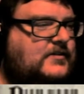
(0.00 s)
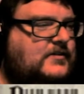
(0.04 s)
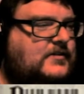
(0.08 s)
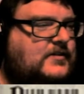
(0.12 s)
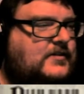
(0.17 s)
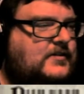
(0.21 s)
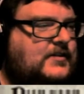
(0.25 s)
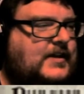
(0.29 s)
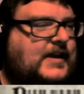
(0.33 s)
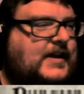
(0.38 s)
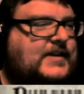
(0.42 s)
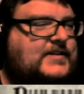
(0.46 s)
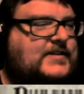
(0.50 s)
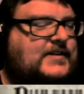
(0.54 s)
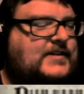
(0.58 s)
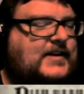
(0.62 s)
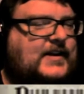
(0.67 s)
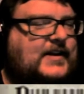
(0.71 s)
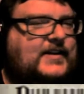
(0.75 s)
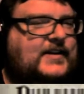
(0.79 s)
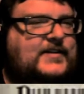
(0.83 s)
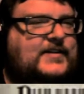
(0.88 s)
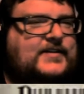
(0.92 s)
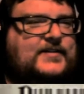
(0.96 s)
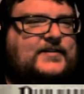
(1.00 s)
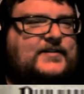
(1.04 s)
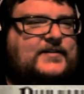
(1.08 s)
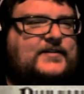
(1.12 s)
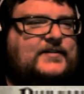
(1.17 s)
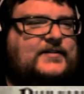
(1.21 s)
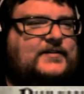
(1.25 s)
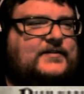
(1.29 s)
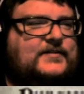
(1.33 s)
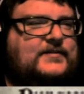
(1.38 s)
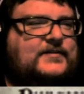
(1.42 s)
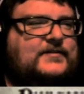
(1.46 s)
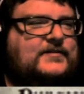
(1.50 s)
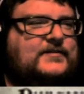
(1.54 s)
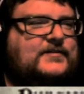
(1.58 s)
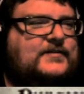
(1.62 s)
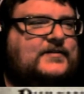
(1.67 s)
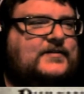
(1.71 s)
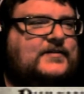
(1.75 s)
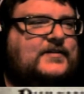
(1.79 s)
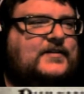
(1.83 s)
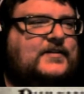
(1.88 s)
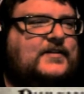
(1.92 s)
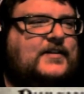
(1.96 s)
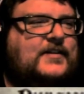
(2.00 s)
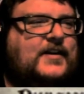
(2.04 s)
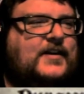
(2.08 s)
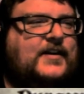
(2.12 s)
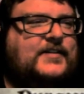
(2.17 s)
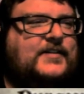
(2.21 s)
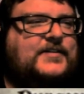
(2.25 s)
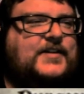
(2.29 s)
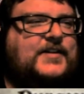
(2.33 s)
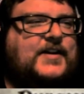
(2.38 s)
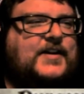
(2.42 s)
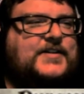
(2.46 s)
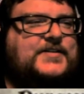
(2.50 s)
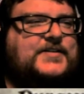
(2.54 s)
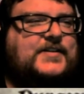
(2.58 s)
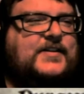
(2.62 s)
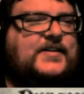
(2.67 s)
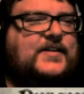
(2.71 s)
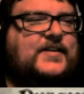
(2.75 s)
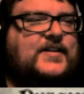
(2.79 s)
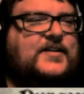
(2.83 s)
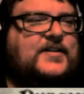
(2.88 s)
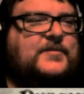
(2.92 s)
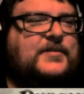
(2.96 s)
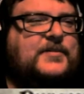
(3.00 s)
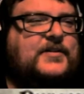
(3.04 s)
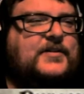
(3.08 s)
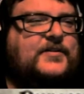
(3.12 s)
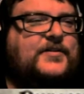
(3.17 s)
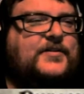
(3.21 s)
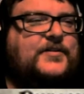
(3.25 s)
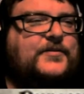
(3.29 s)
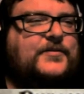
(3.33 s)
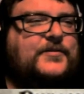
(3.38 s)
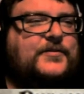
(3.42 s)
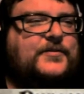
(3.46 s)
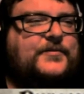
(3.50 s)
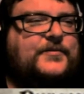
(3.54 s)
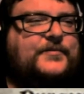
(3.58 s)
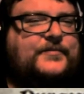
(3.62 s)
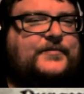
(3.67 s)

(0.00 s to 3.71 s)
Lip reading: cast light and toss it into the middle of the room.